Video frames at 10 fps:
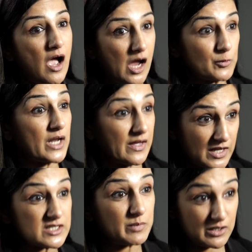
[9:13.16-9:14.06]
I would like
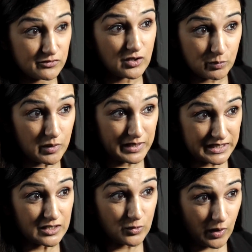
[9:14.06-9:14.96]
that to be a full
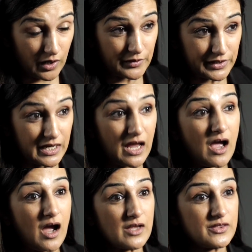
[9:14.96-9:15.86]
public inquiry.
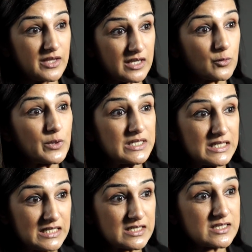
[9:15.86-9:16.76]
I think we
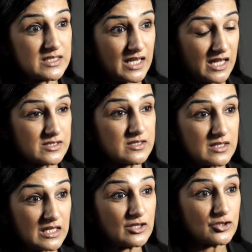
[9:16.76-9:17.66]
need to get to
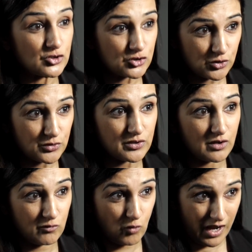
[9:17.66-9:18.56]
the truth
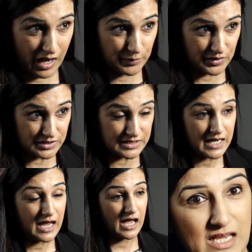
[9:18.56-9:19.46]
of what happened.
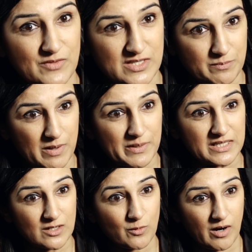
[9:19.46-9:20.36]
If there's a
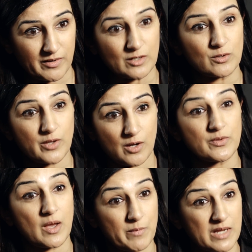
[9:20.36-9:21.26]
public inquiry, although
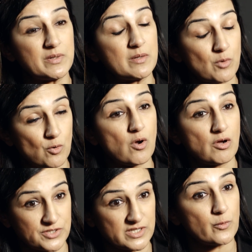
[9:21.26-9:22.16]
that may be a more
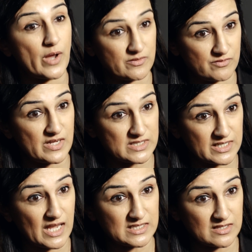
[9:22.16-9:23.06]
costly way of
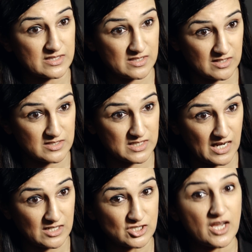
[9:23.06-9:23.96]
investigating this at this
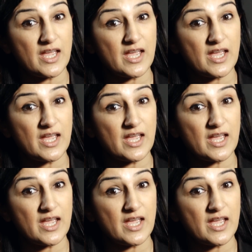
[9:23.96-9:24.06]
stage,